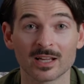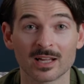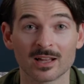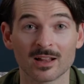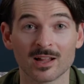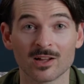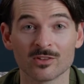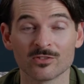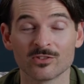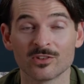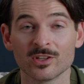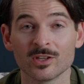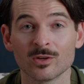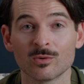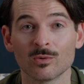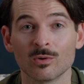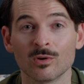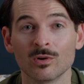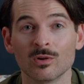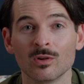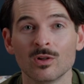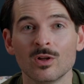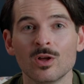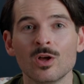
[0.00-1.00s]
like Cloud
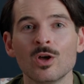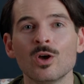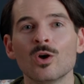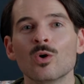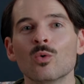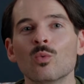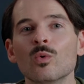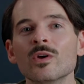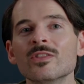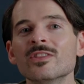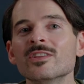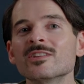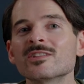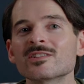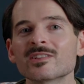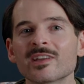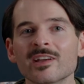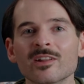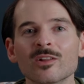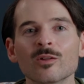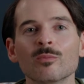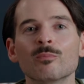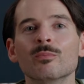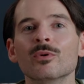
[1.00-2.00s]
SQL, with the
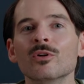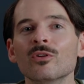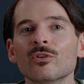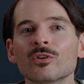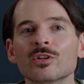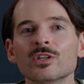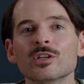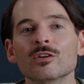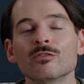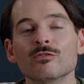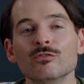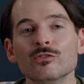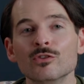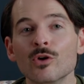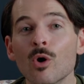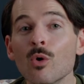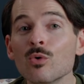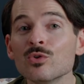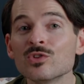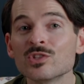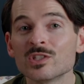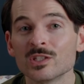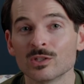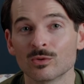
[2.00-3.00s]
scalability of
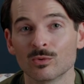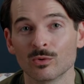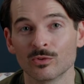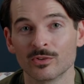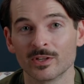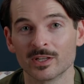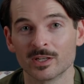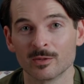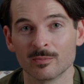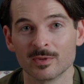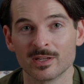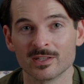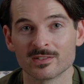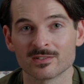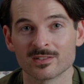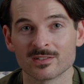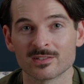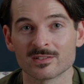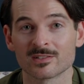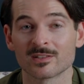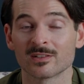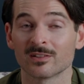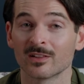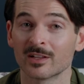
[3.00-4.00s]
NoSQL
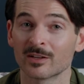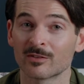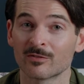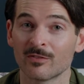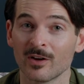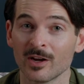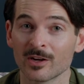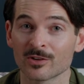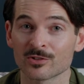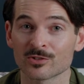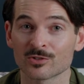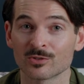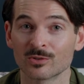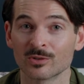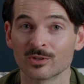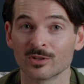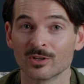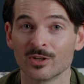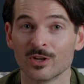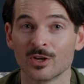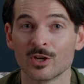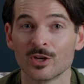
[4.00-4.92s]
databases like Firestore.